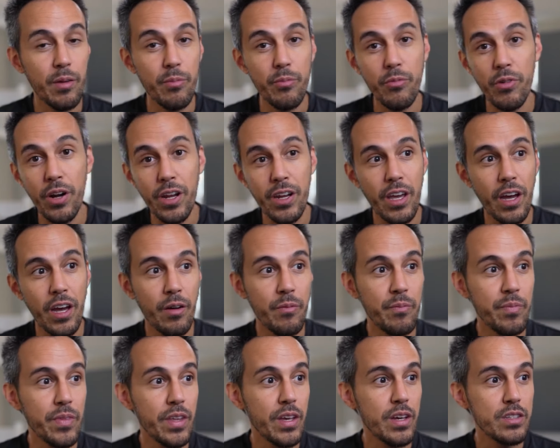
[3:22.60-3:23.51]
right now.
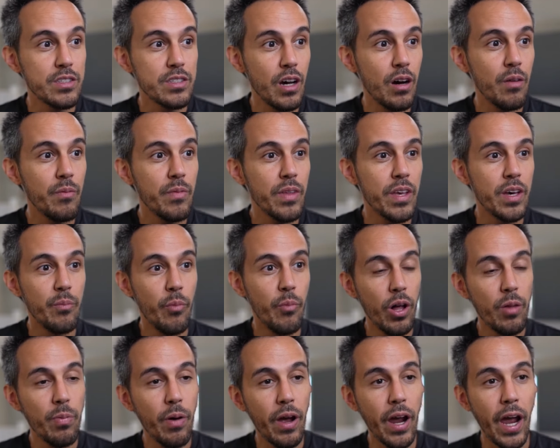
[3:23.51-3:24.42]
So
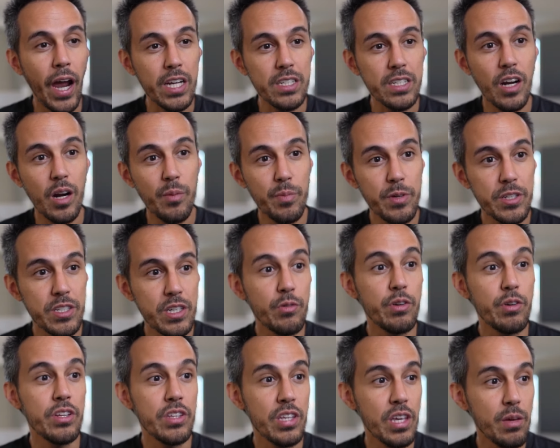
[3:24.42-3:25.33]
multiplayer action RPG,
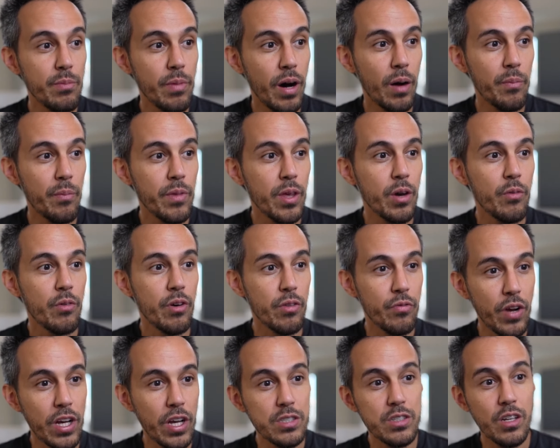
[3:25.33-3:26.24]
we team up with
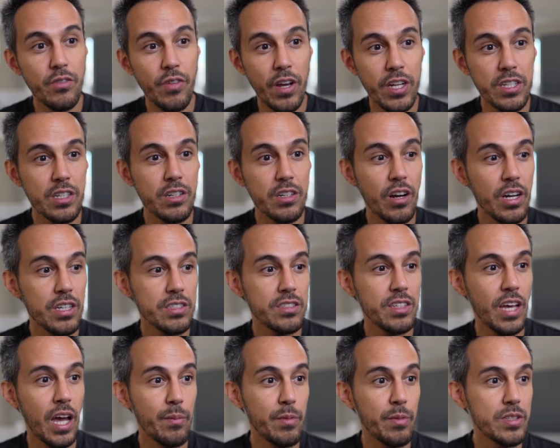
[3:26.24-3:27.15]
friends to adventure across
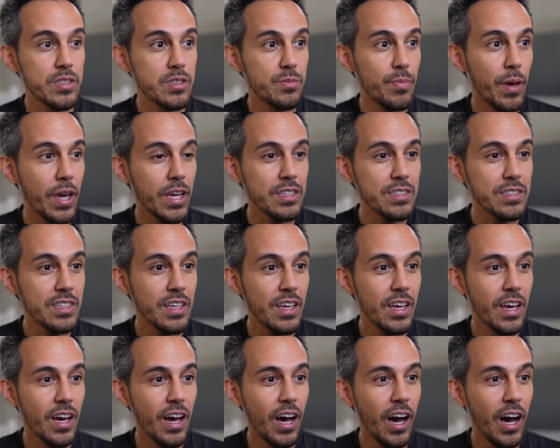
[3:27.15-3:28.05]
time and space.
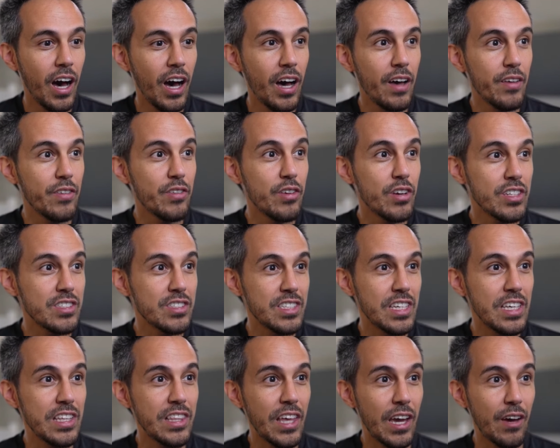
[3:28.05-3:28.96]
You can
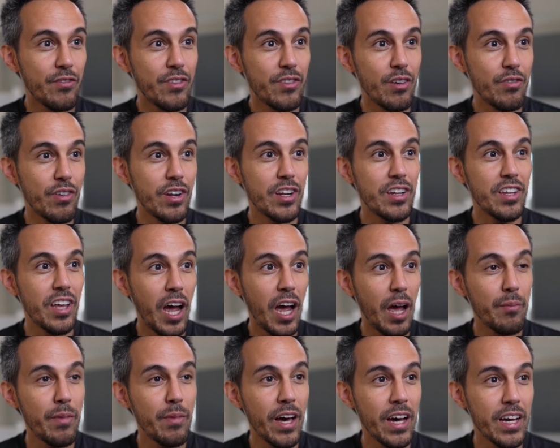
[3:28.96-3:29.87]
see they have different
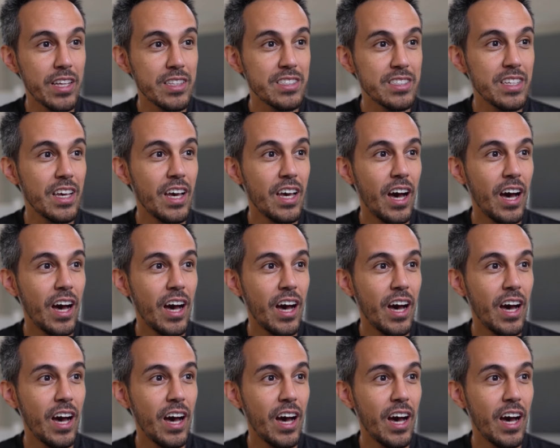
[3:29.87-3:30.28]
timelines.